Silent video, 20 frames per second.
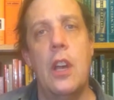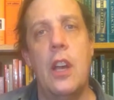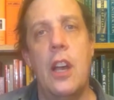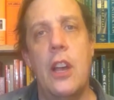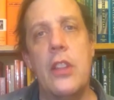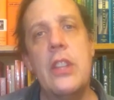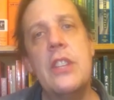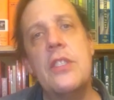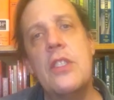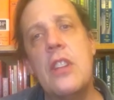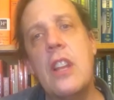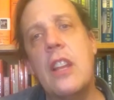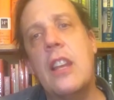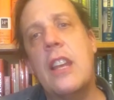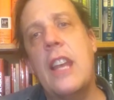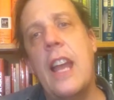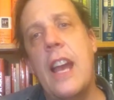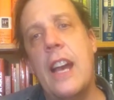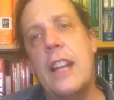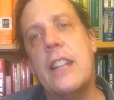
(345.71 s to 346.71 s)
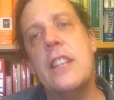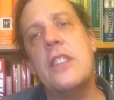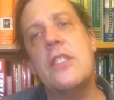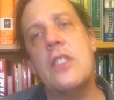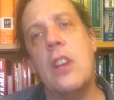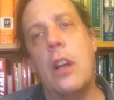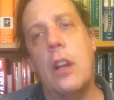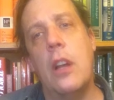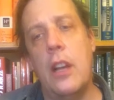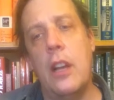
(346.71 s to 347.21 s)
And this, again, is
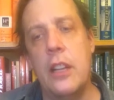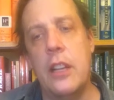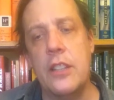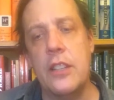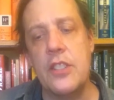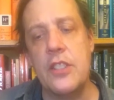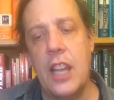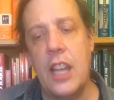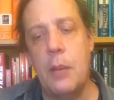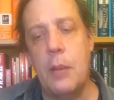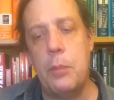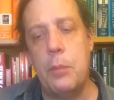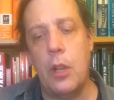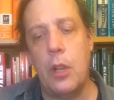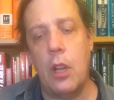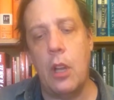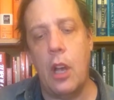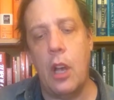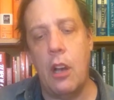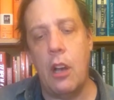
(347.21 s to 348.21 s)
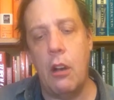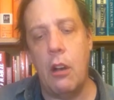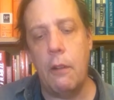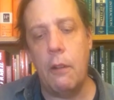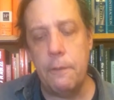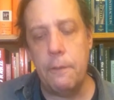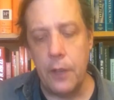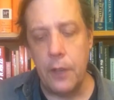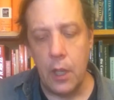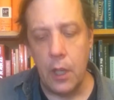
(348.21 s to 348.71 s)
a, an example
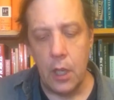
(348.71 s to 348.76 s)
of